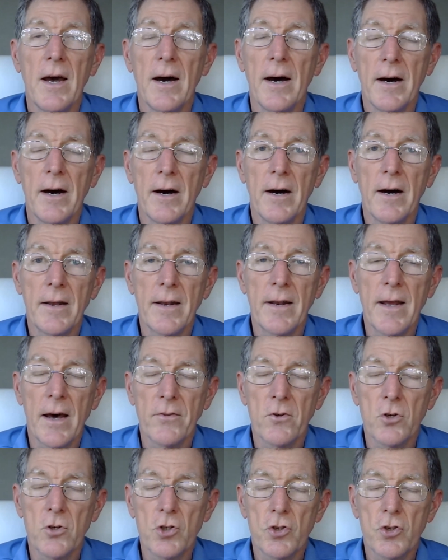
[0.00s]
And
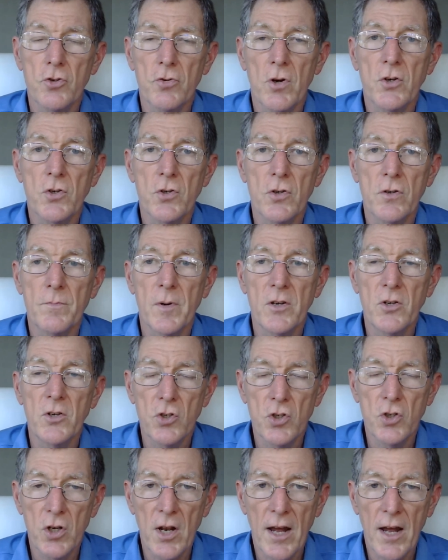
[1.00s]
how they're structured, but
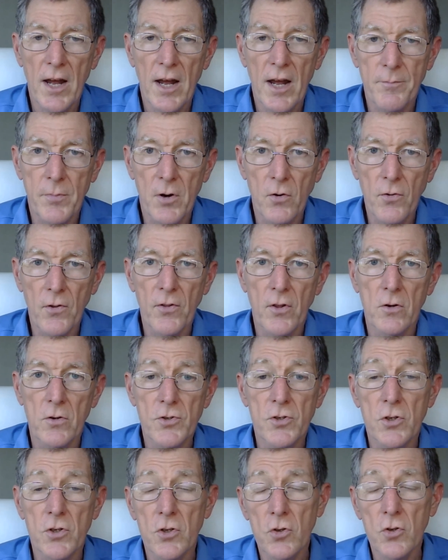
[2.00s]
you should have both of
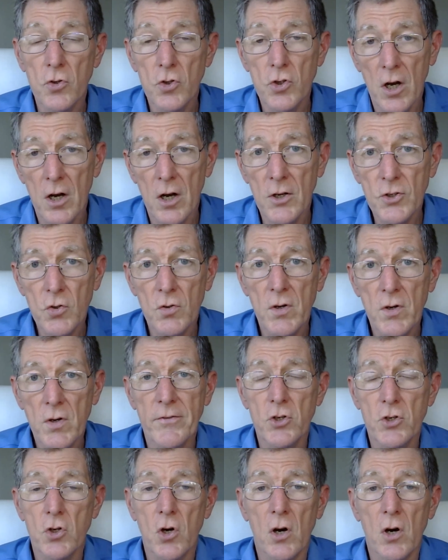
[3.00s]
those. You should also
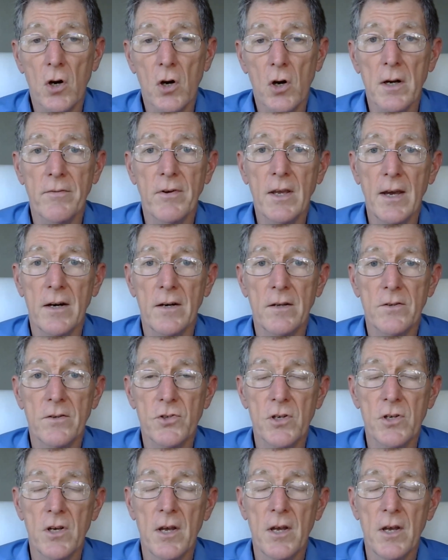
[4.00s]
have a chart of
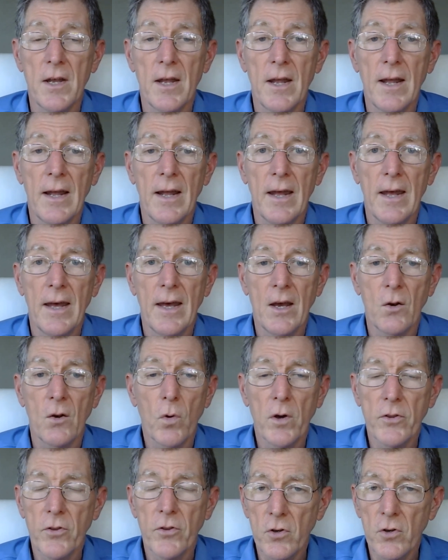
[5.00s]
accounts,
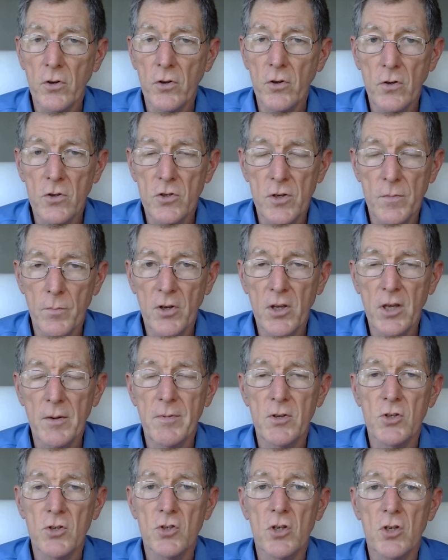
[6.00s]
and whether you're using
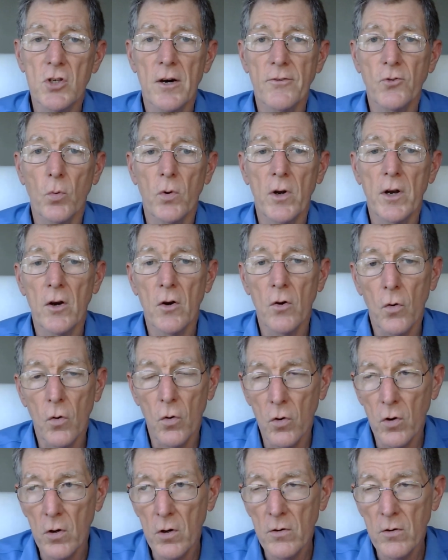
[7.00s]
bookkeeping software
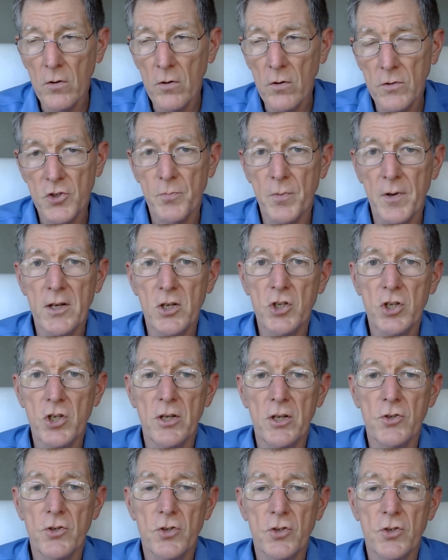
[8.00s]
or
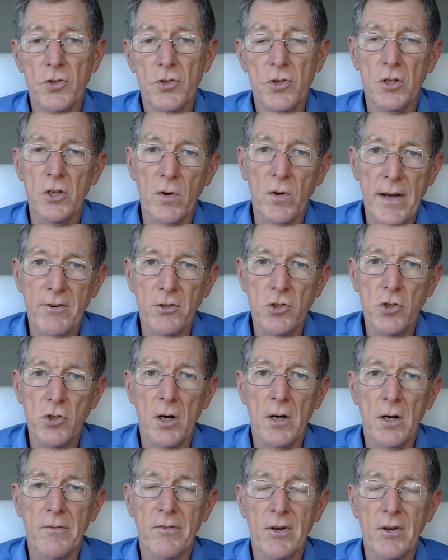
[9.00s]
spreadsheets, you want to have a
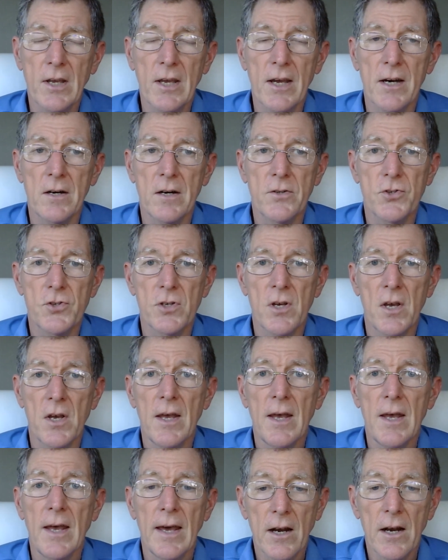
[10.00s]
chart of accounts,
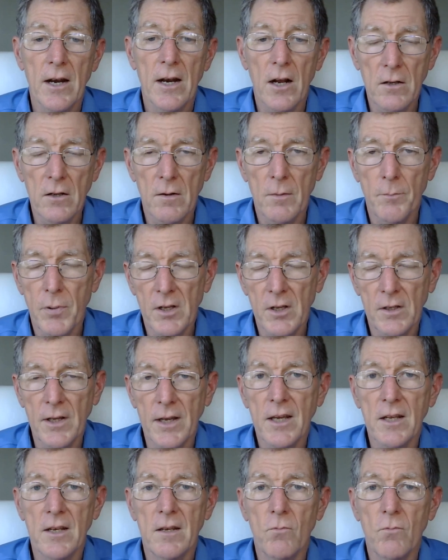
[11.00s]
and I'll put a
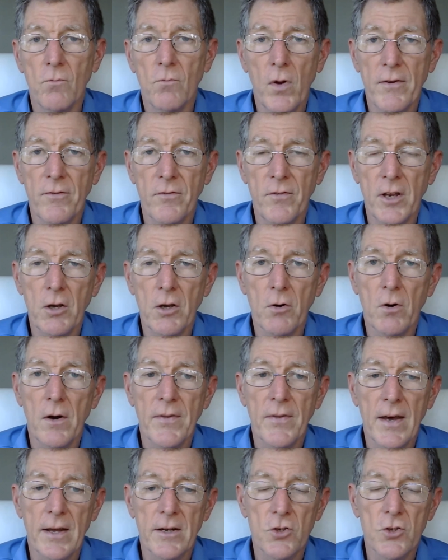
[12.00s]
link in. We have a video
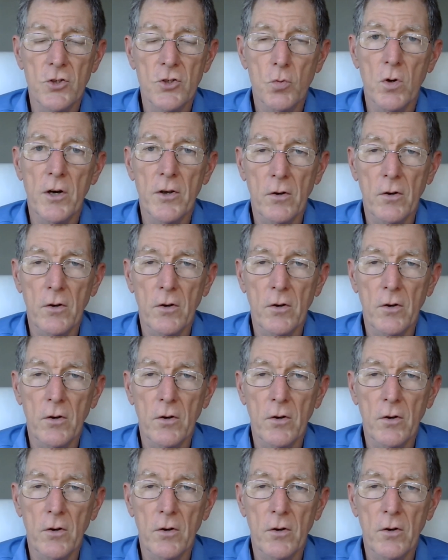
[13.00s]
on that as well.